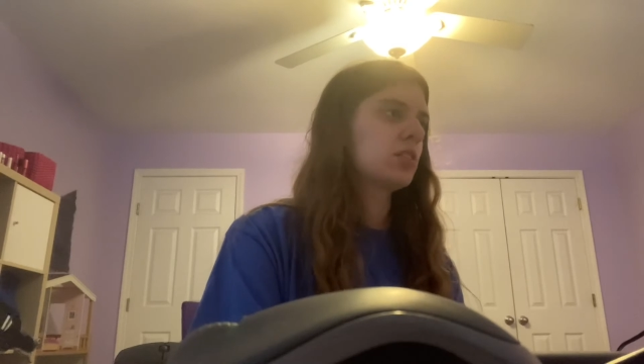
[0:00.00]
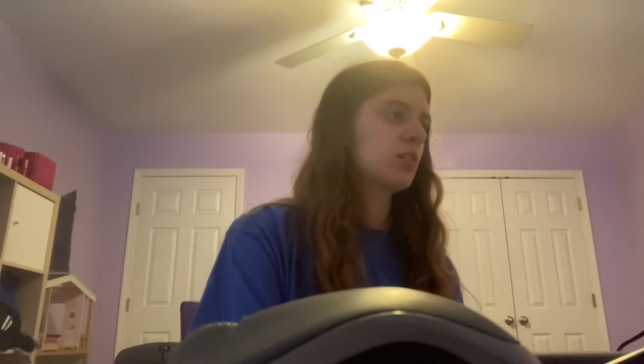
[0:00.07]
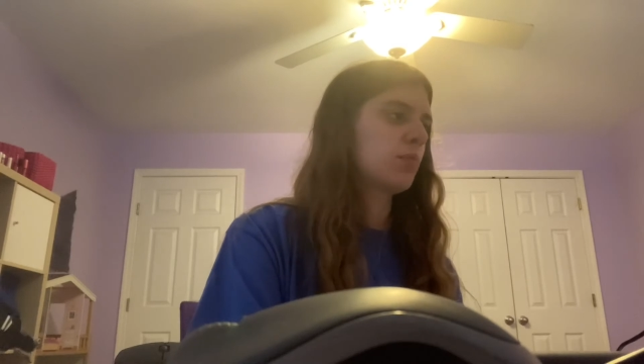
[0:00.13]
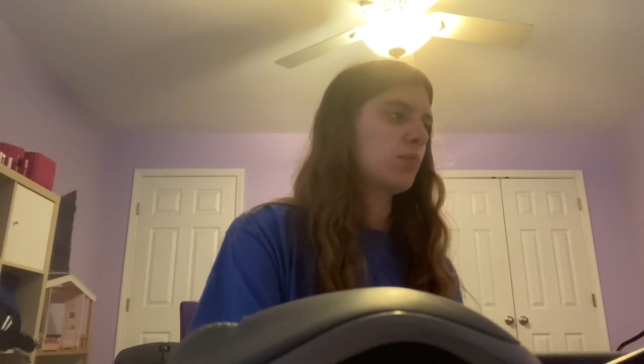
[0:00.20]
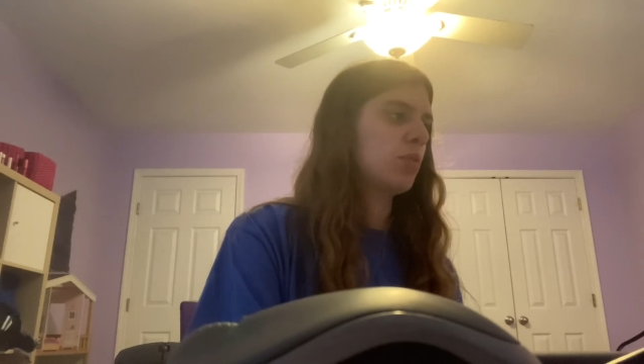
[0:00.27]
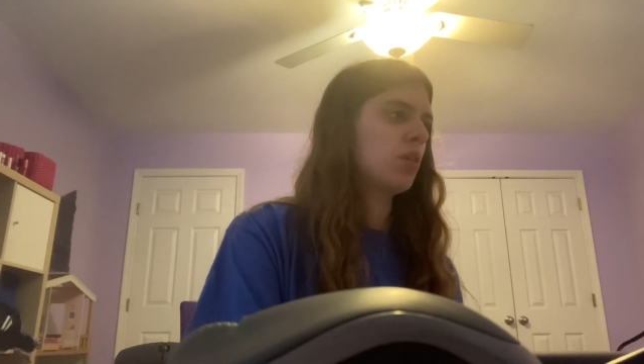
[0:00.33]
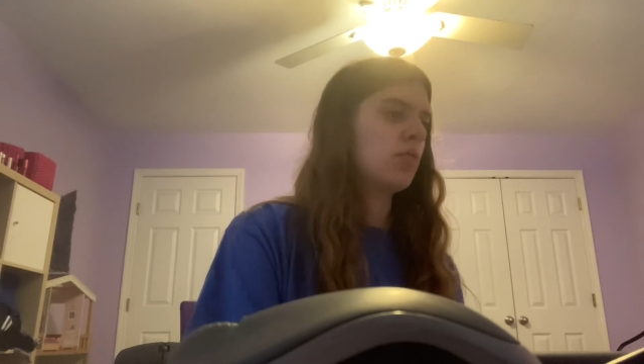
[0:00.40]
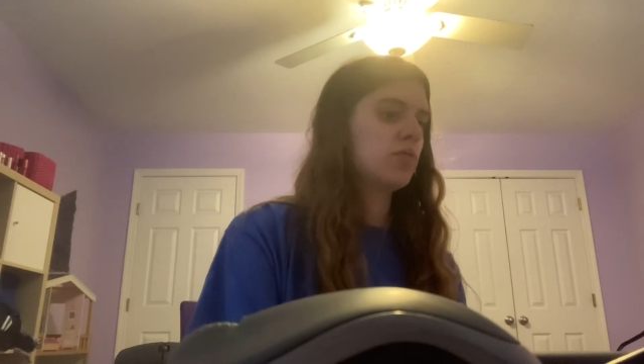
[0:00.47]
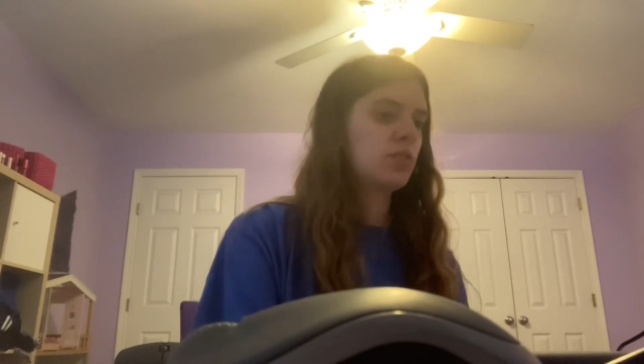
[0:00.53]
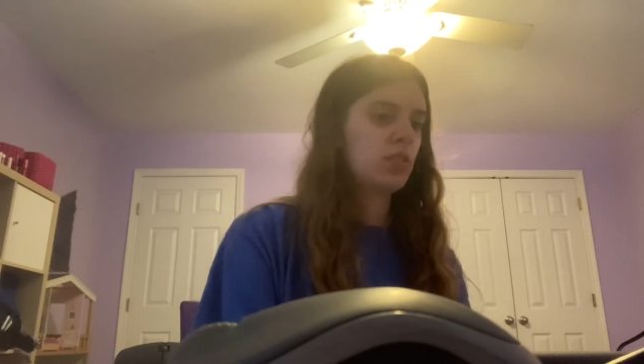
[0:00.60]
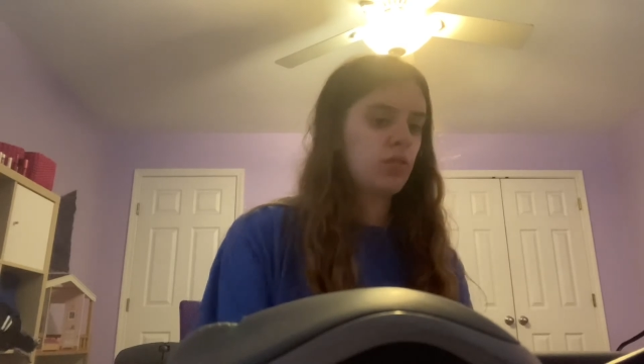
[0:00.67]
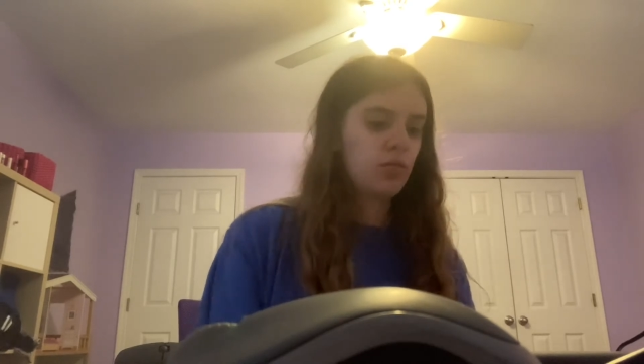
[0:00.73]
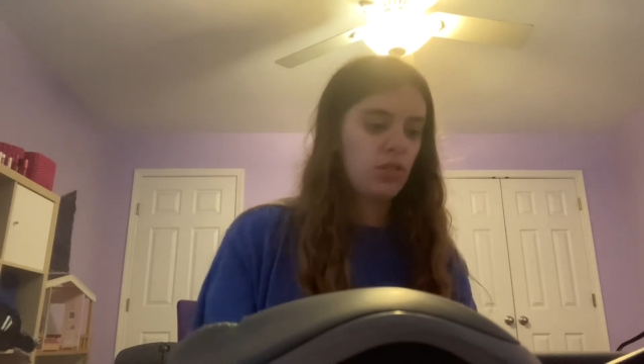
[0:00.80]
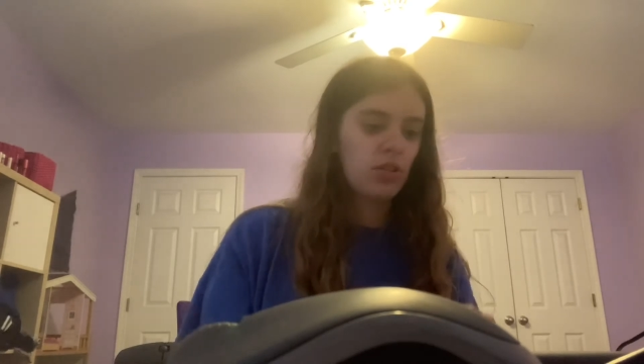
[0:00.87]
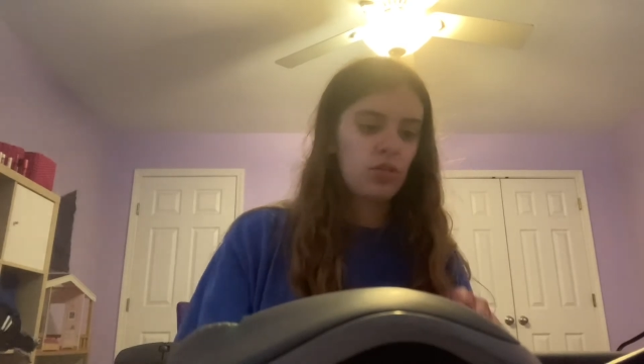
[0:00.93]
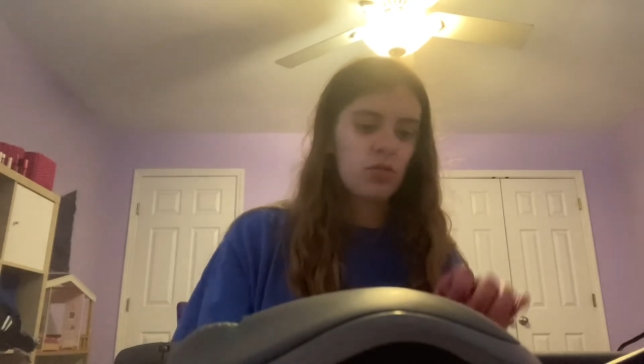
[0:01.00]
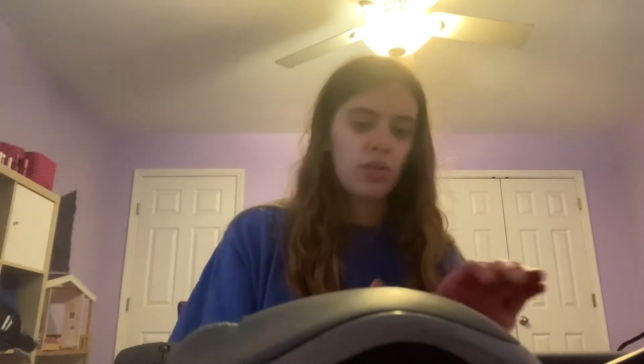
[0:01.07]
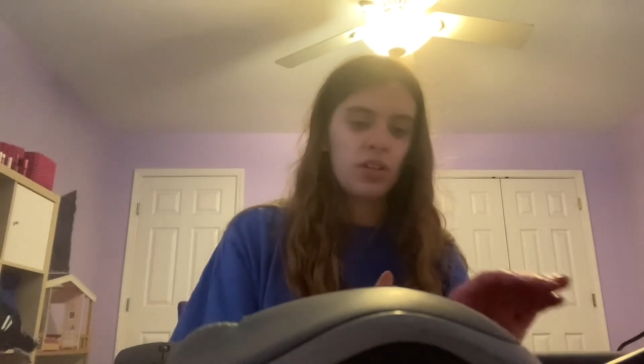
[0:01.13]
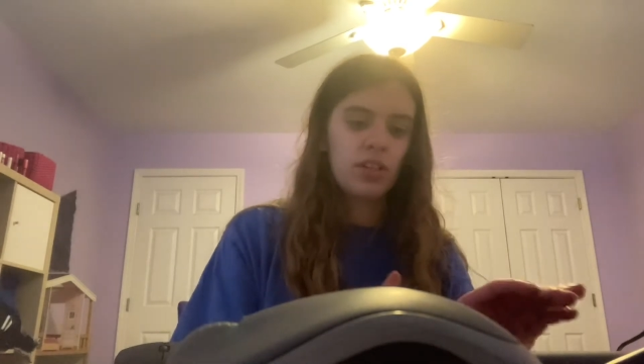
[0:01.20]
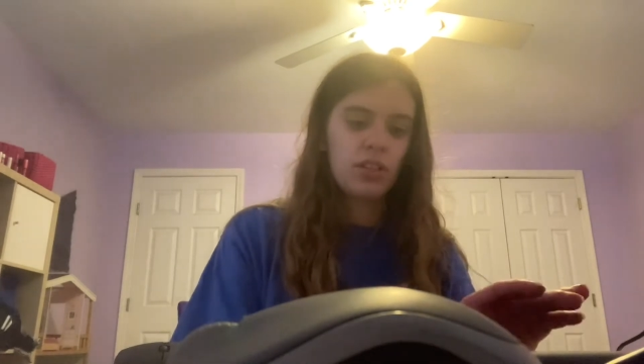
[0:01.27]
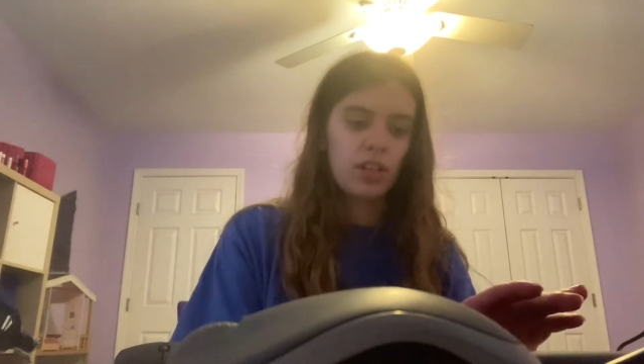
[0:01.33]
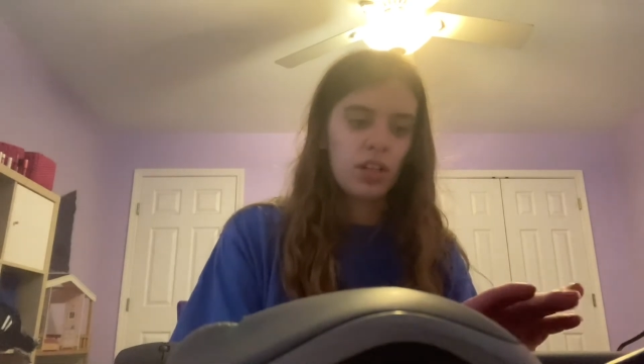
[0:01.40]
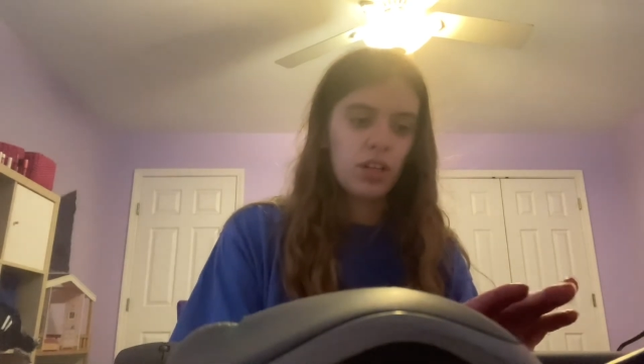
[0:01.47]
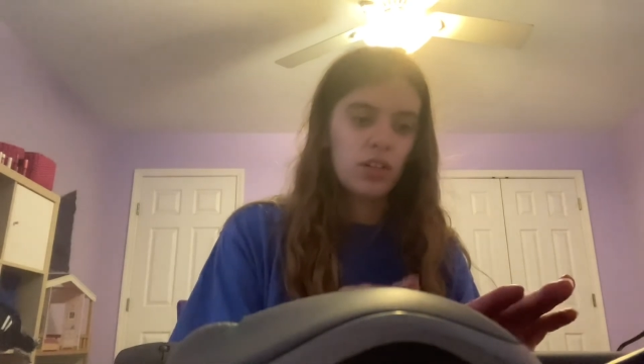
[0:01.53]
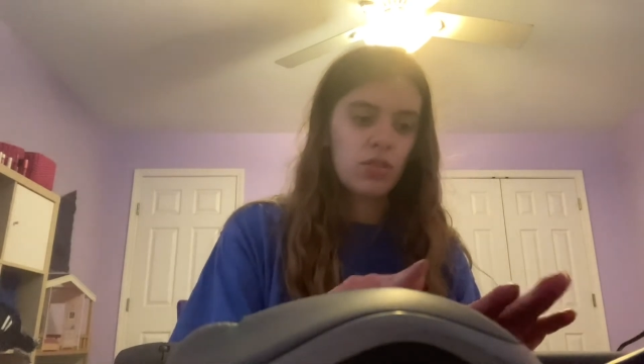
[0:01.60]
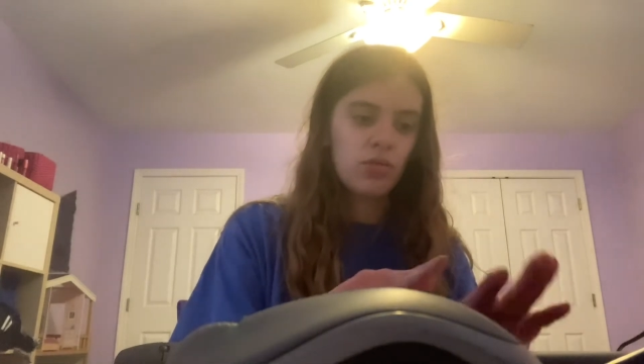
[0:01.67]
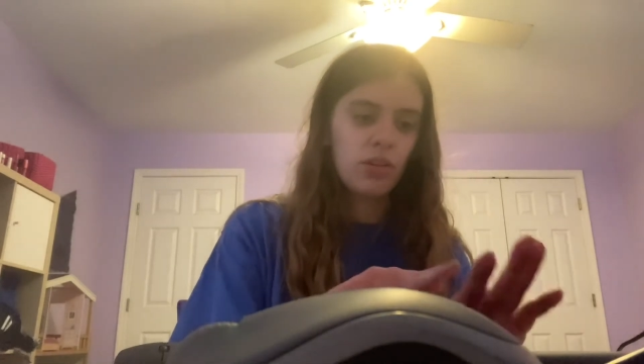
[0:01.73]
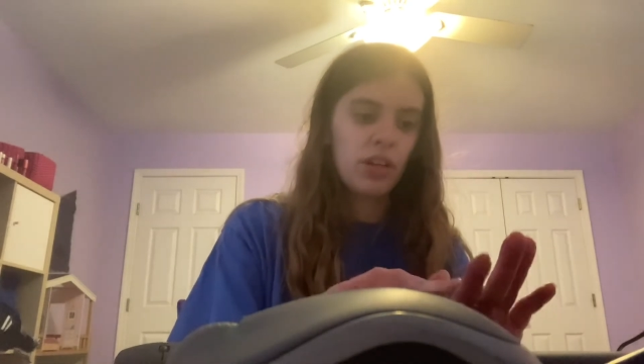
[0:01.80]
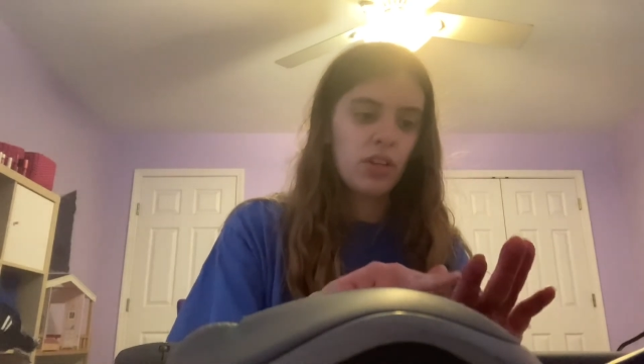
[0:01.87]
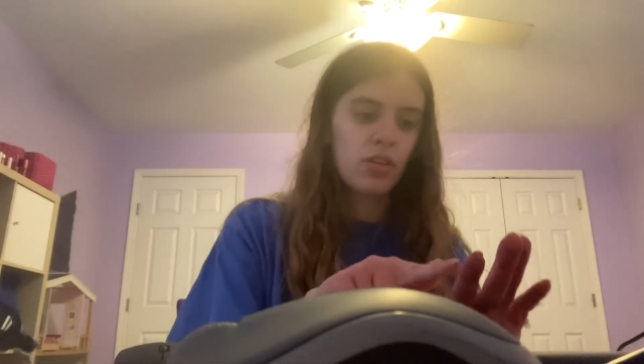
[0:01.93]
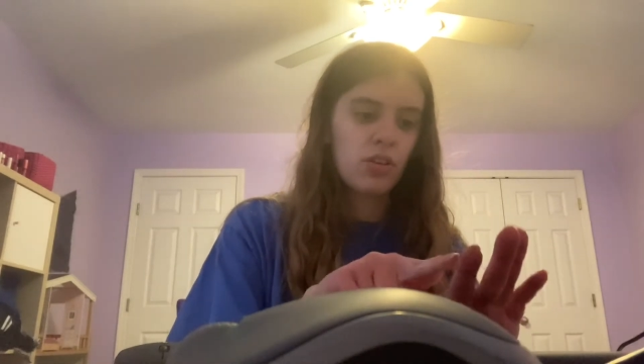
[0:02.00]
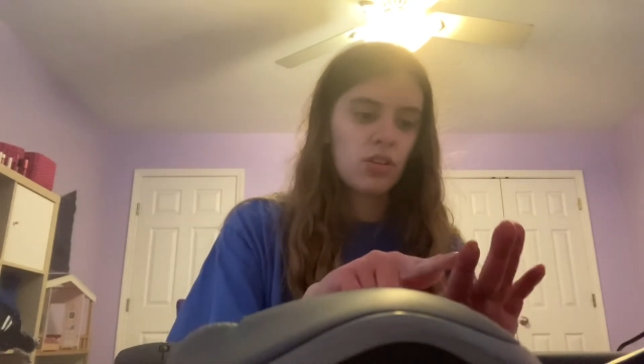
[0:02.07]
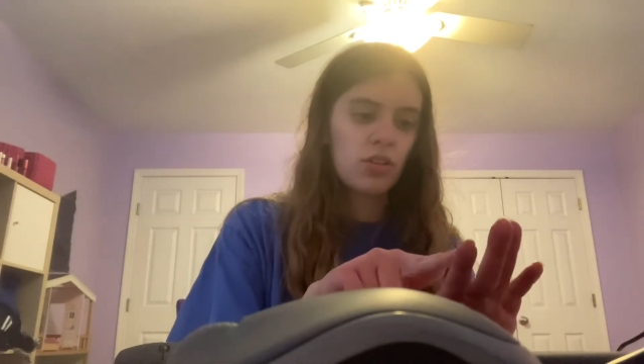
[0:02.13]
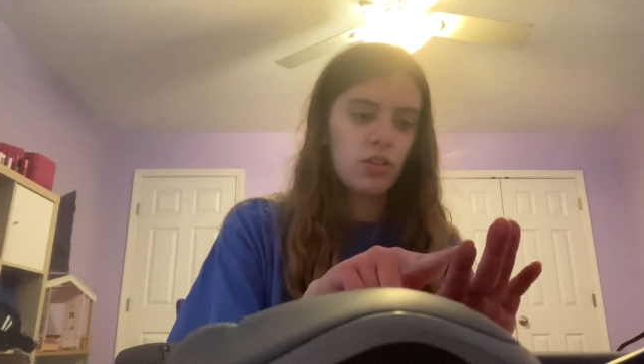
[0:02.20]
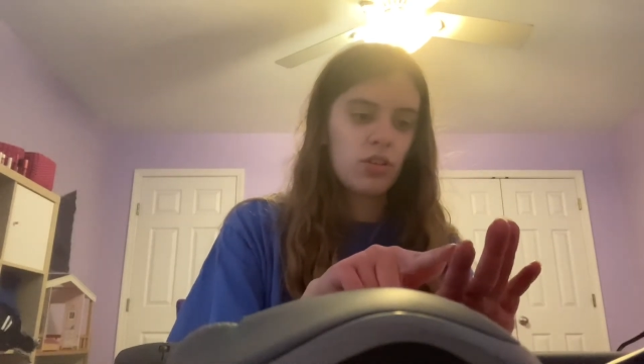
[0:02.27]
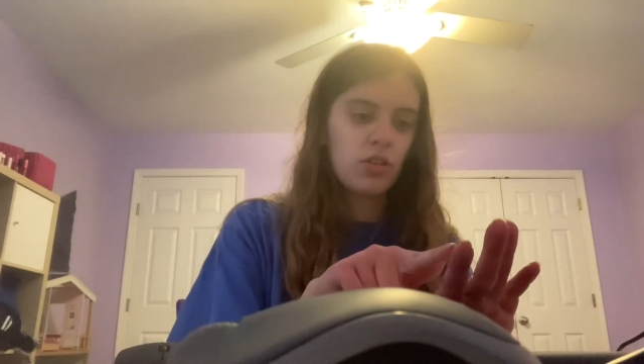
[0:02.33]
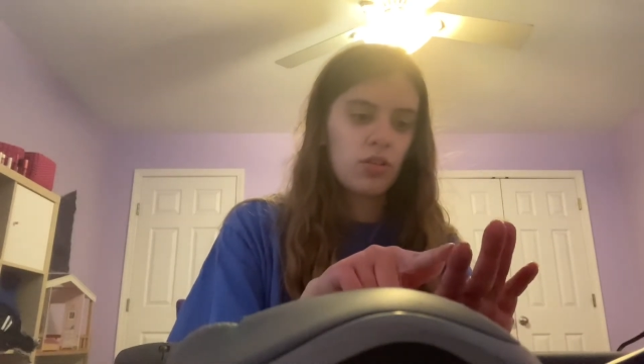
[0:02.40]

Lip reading: I'm off till the 22nd, 23rd,